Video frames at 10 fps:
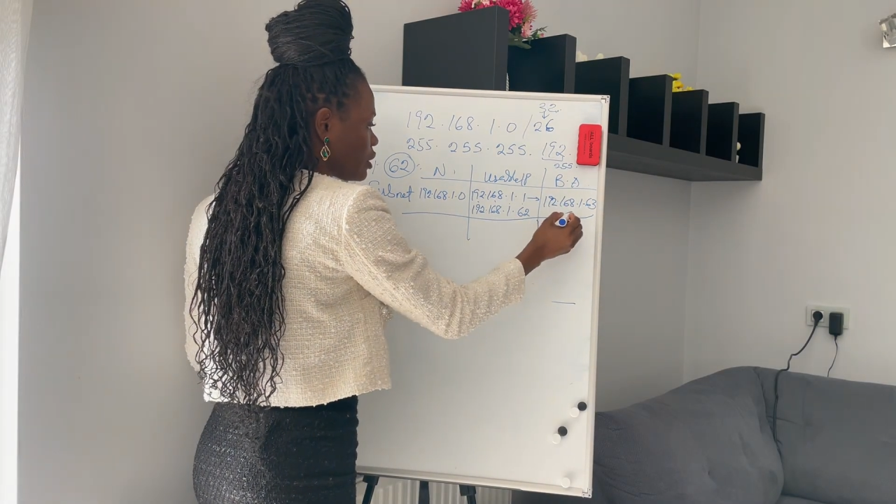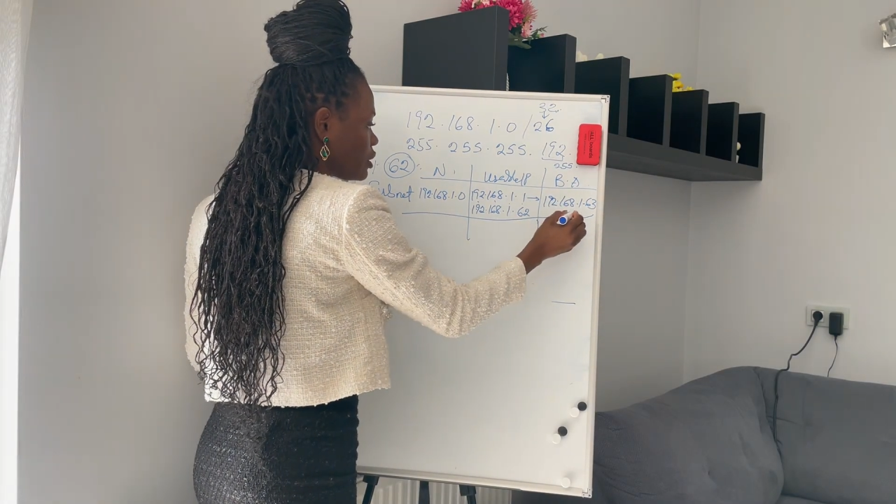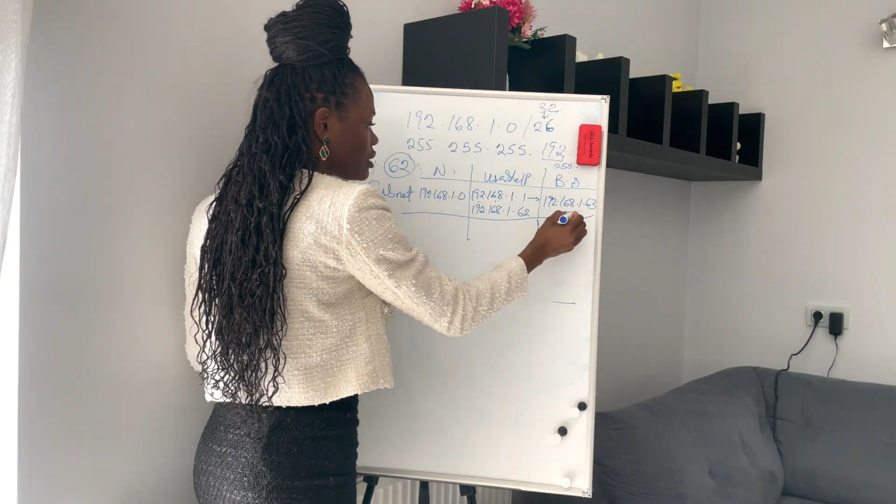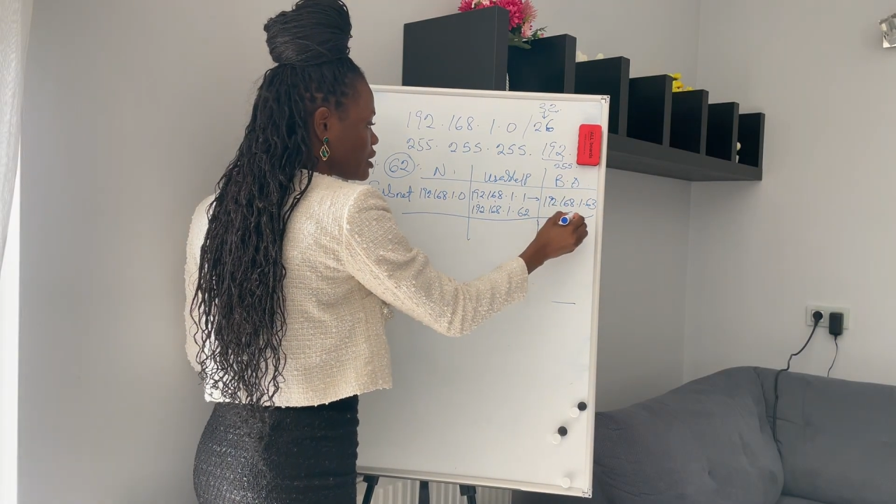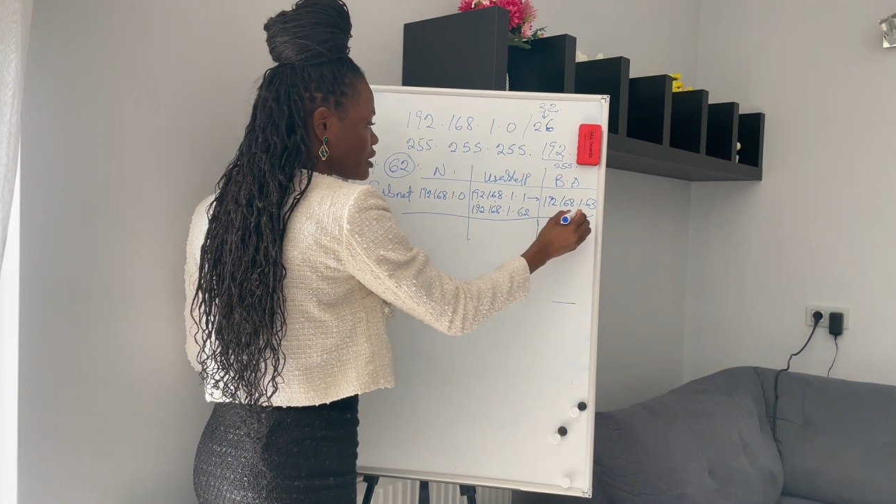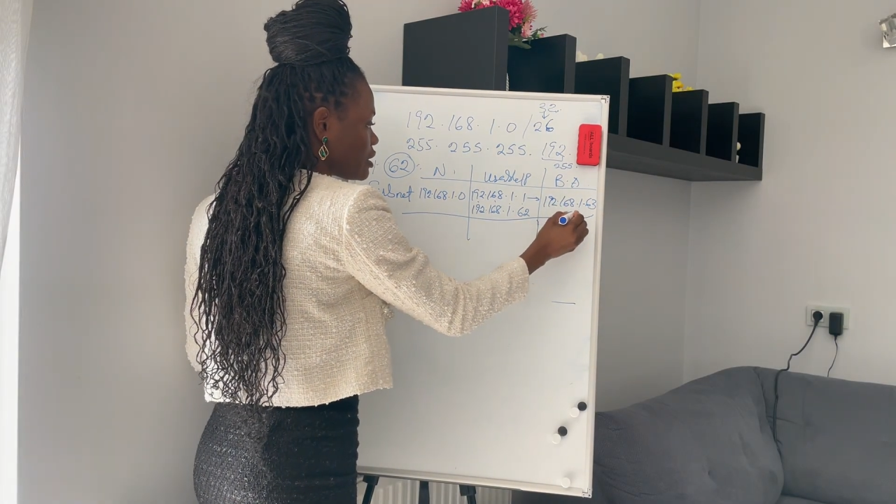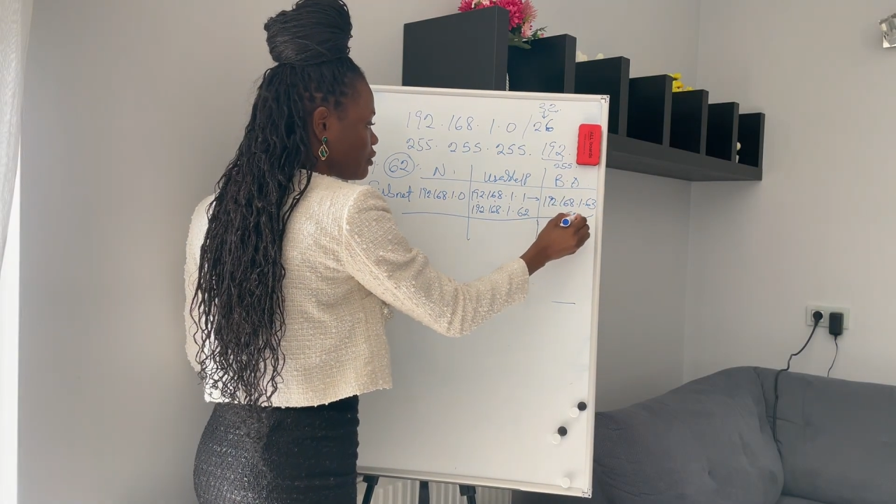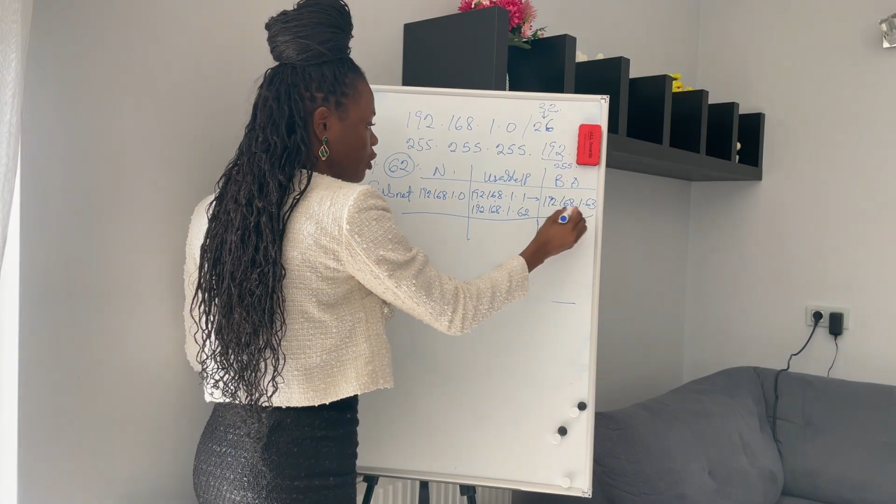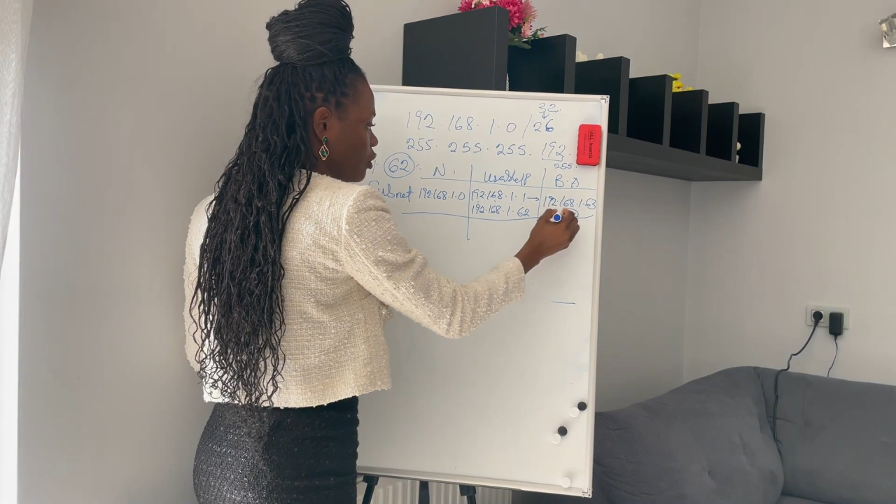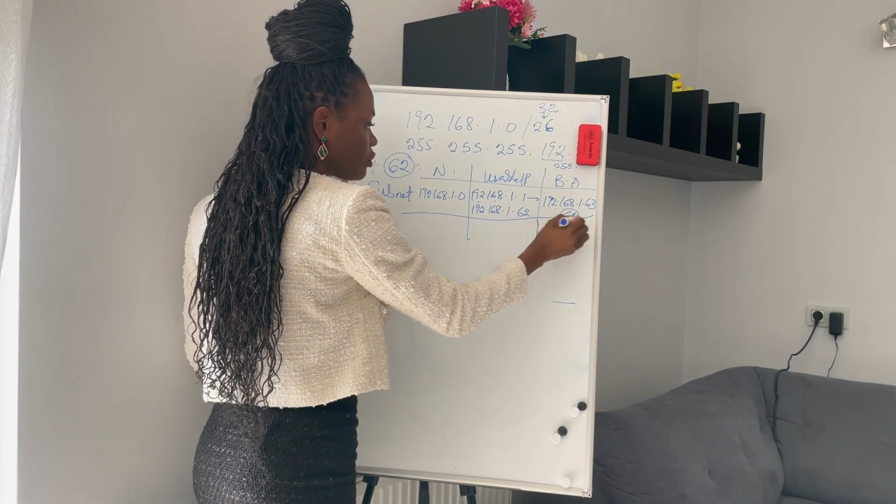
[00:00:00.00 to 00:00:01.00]

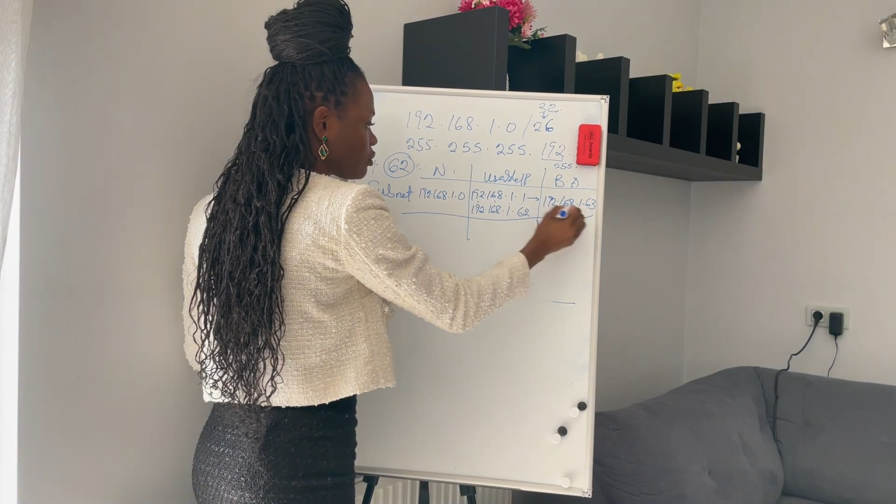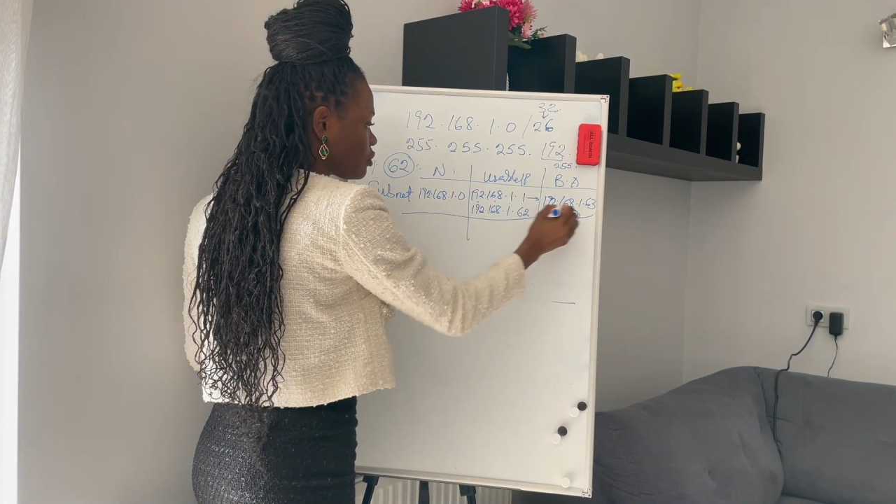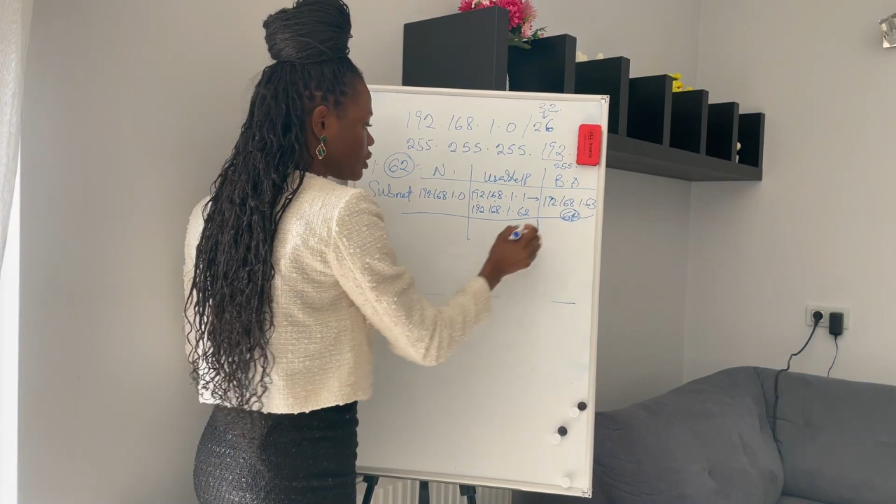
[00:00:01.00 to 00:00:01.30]
64.